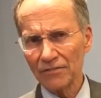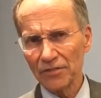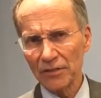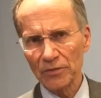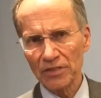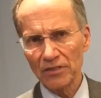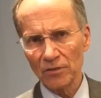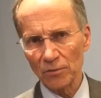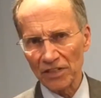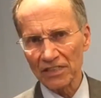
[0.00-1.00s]
frequently or
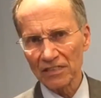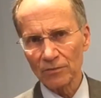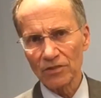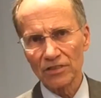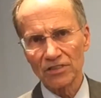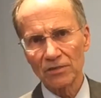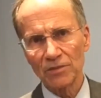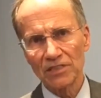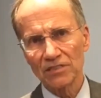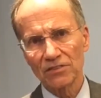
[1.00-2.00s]
brings them to the
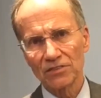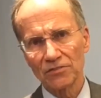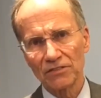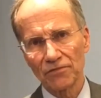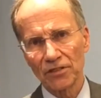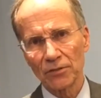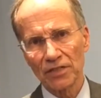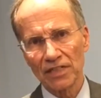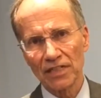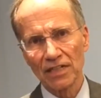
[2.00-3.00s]
GP surgery
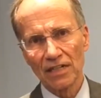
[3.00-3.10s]
frequently.